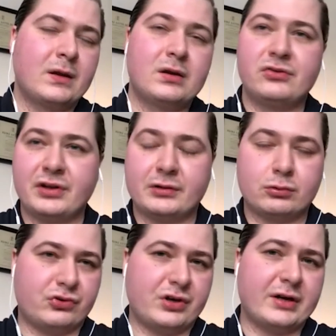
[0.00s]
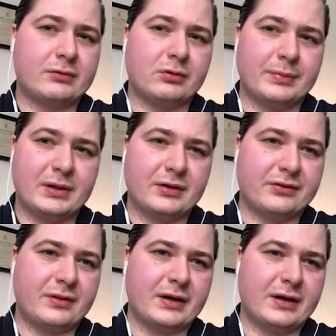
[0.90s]
sacral chakra
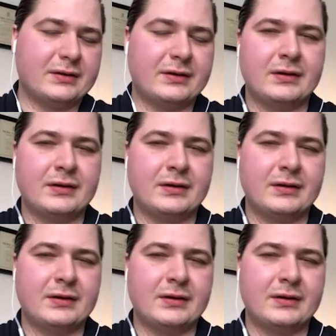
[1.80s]
because of that,